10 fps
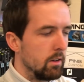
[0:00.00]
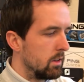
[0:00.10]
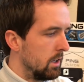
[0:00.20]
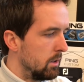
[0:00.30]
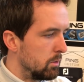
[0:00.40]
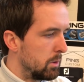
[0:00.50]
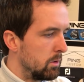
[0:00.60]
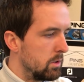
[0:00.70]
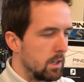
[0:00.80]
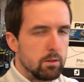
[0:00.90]
I think it was
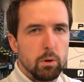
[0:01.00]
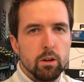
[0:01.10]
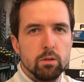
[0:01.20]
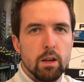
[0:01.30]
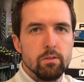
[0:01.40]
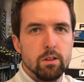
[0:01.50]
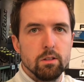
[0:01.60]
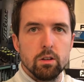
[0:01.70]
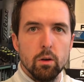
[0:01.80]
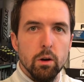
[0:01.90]
106 and 107.
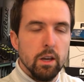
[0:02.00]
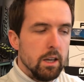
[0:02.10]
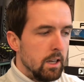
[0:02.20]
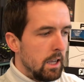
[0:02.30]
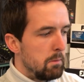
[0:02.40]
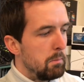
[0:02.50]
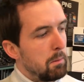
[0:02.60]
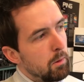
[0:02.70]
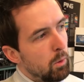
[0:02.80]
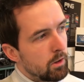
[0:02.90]
So
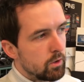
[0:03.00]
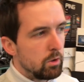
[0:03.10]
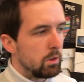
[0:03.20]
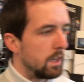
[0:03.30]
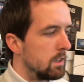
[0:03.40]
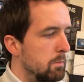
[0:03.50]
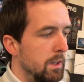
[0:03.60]
maybe one of two things.